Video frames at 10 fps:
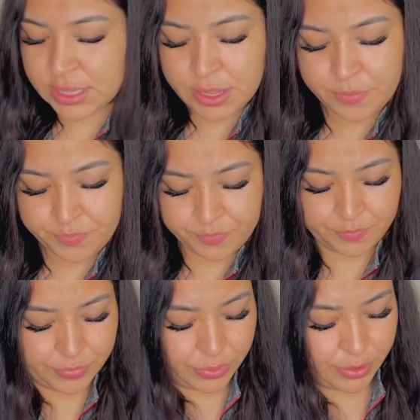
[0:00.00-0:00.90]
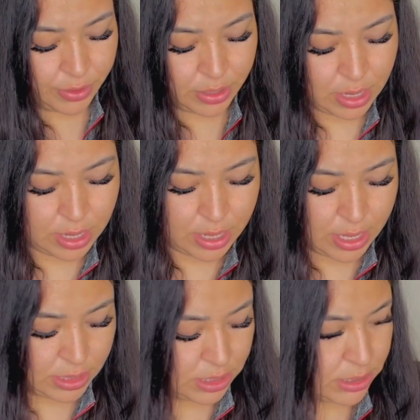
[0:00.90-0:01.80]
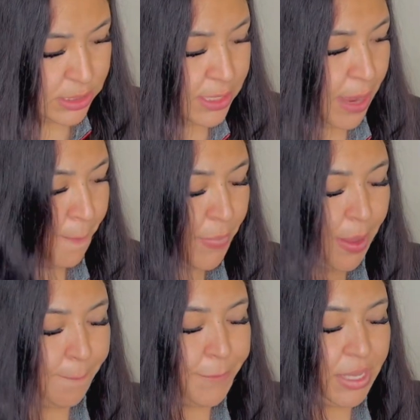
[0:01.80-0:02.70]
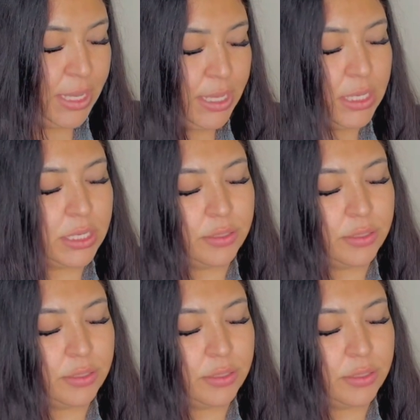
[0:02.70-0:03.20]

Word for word: them. They're the same but cute.